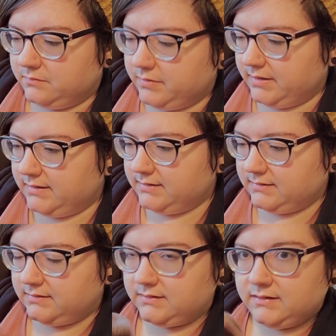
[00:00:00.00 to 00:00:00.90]
but
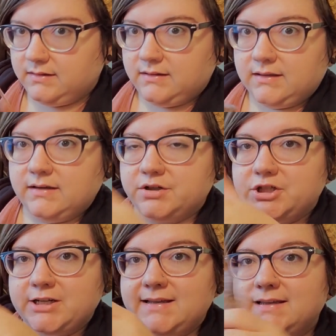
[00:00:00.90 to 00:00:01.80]
here
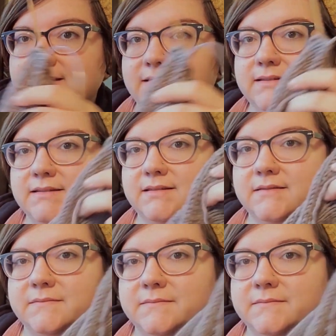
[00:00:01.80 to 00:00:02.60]
she is.